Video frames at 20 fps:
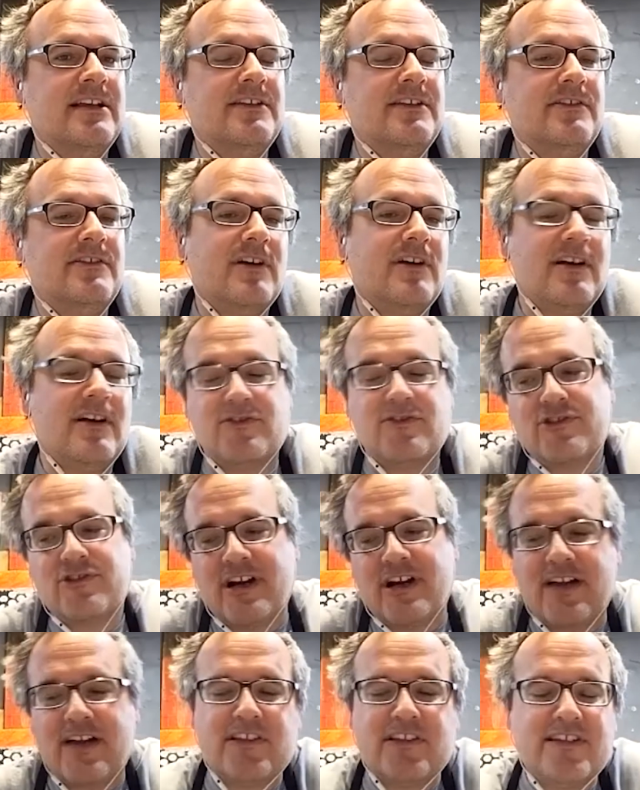you know i'm
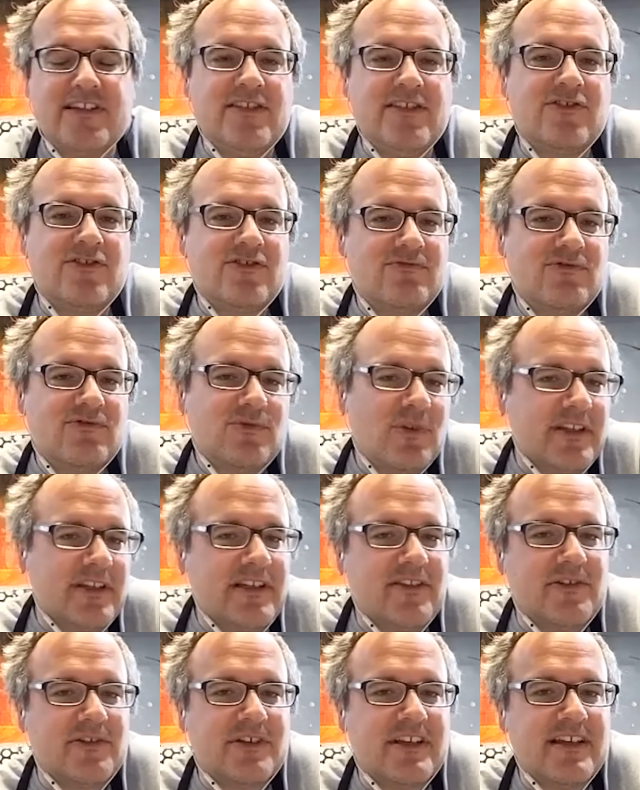sure i have to teach 20
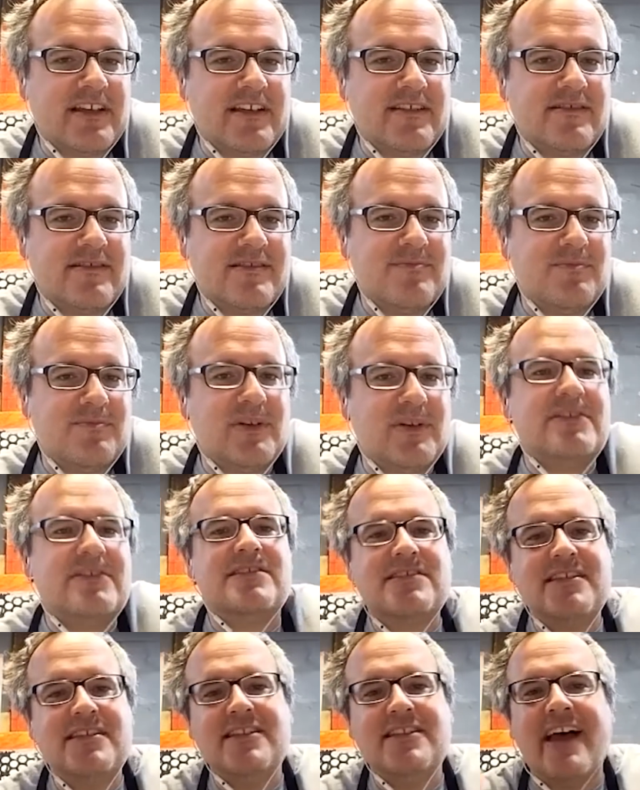other kids but to
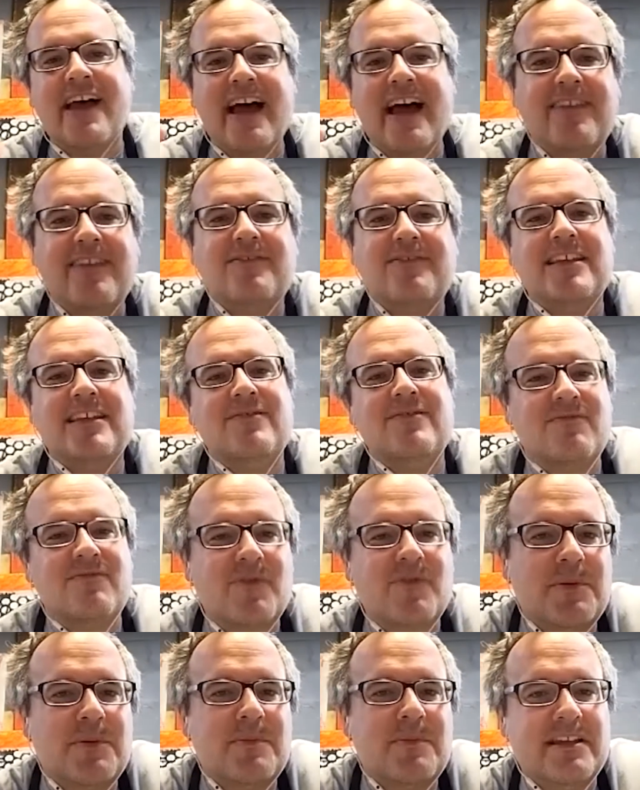see that even
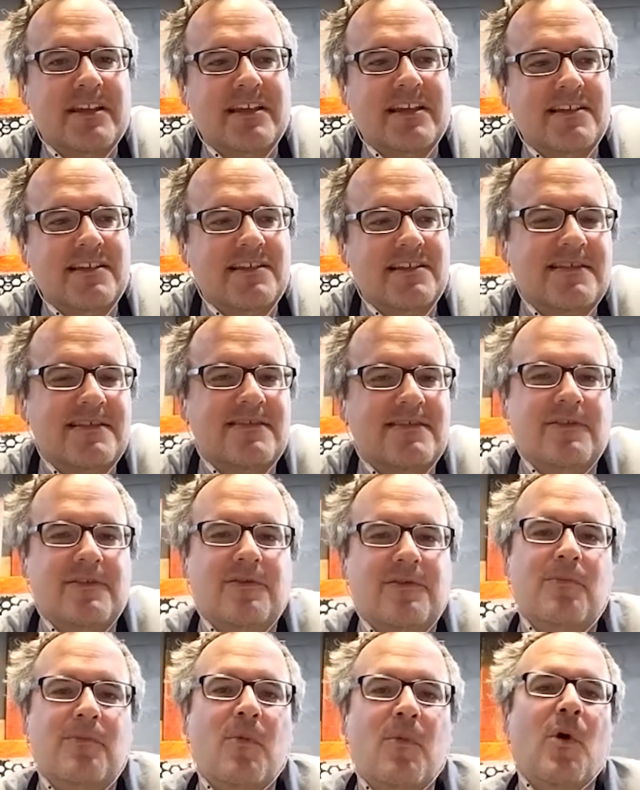for a minute is you
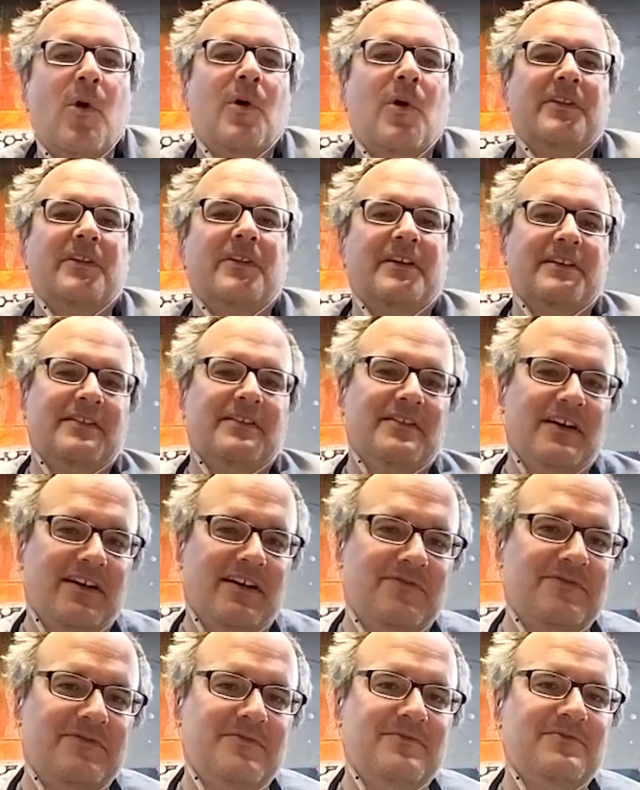know more than
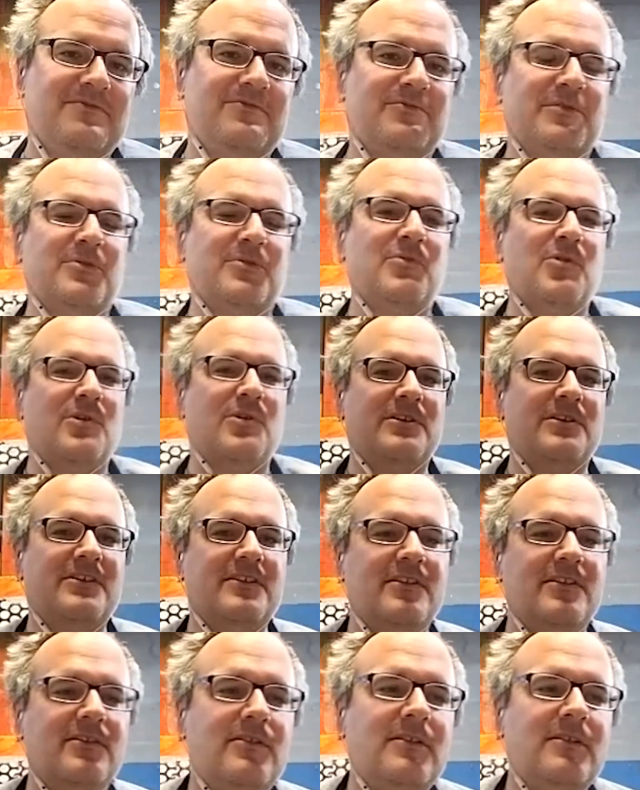enough reward you
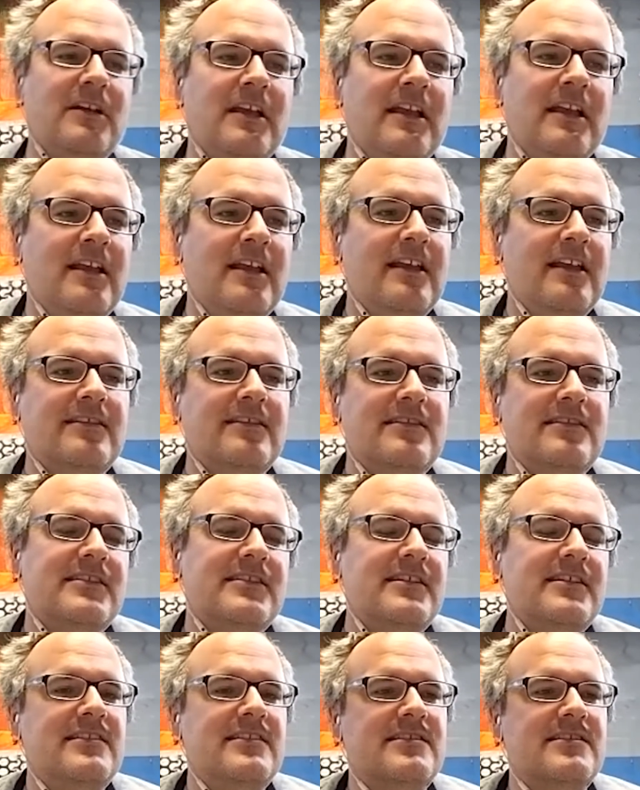know and to
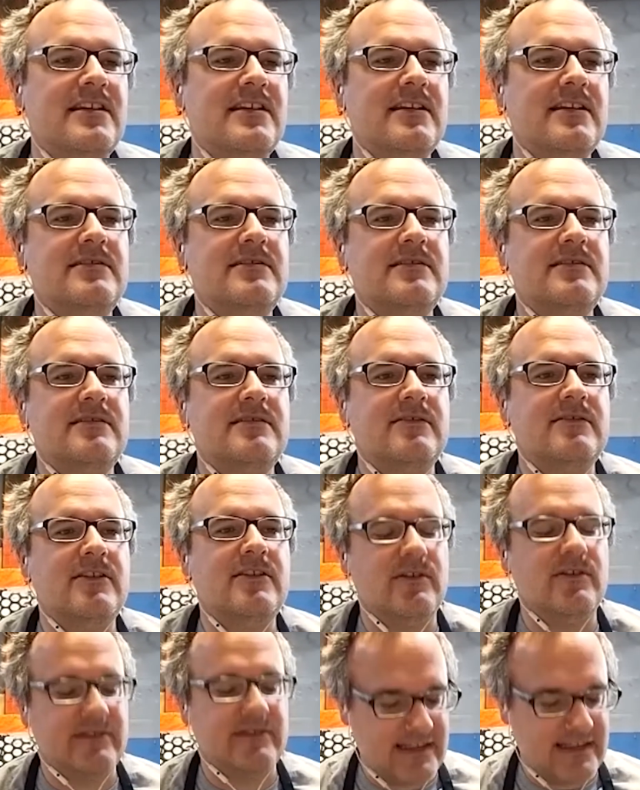see these kids you
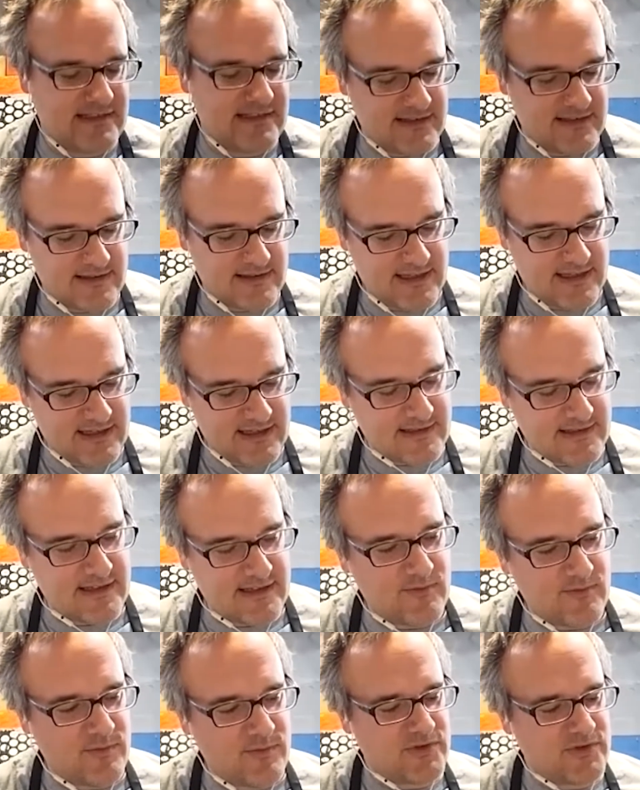know and that's the thing is
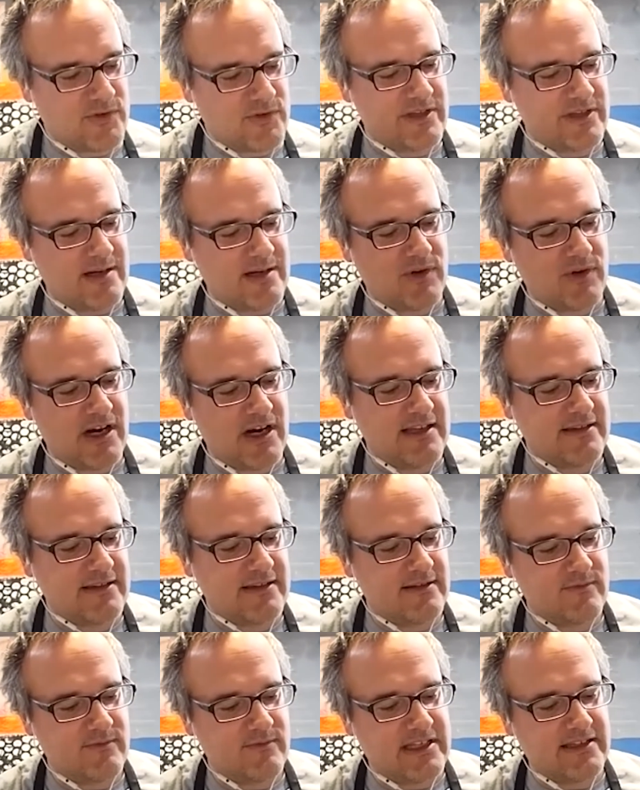like so when i brought
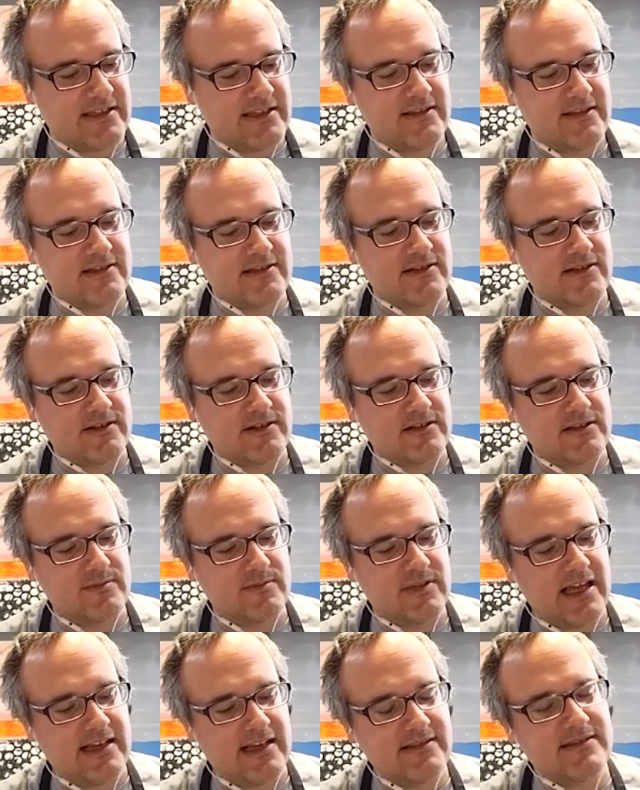when i did this art
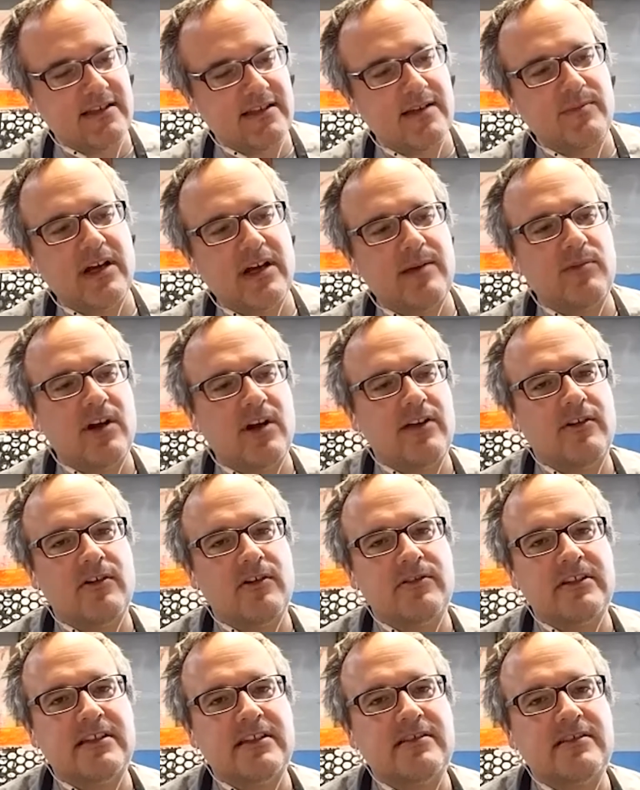club last time i brought
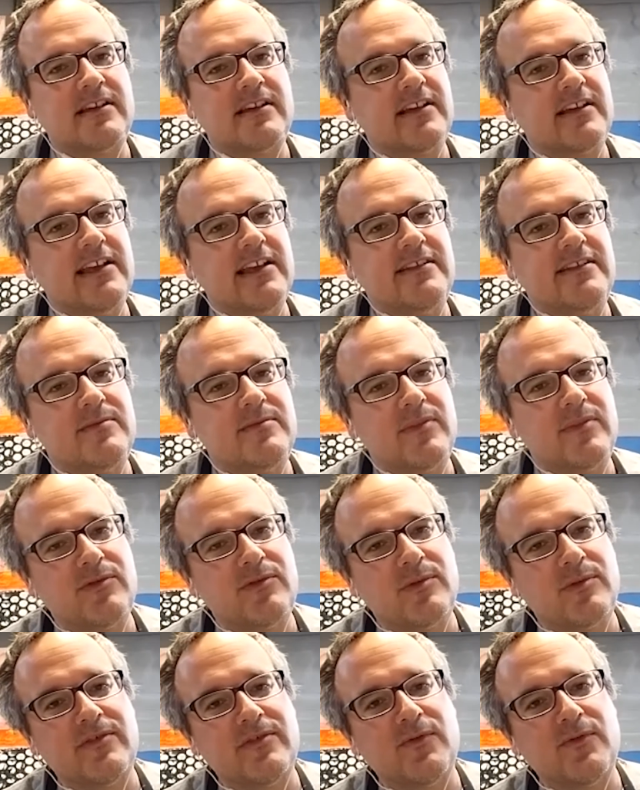all these like 18 by
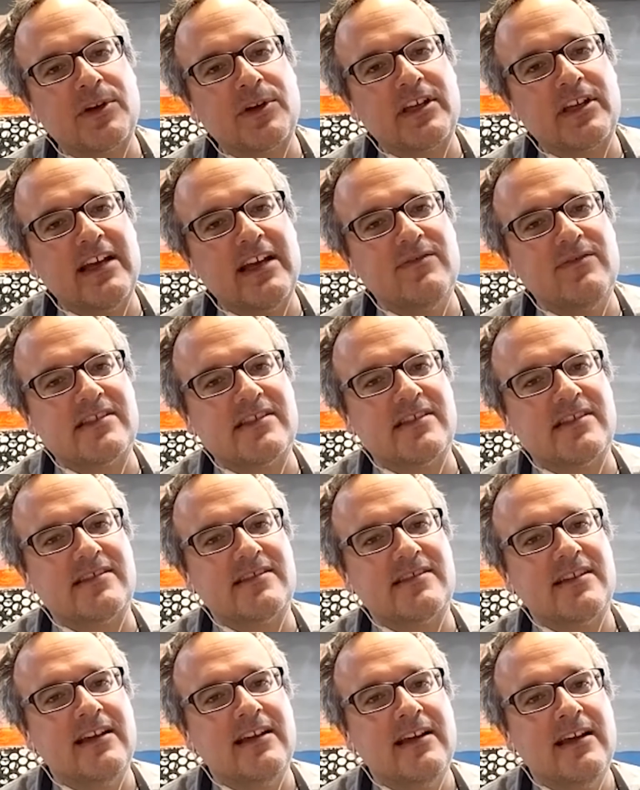24
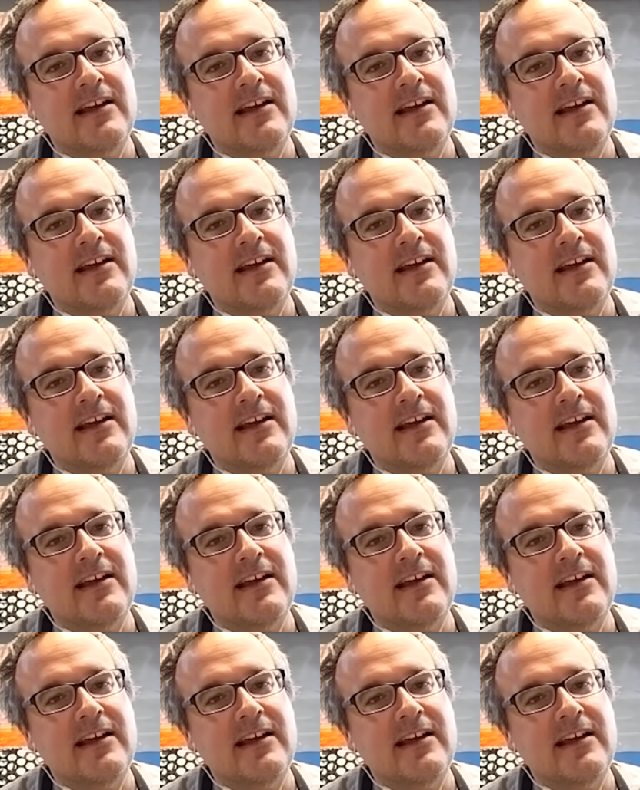canvases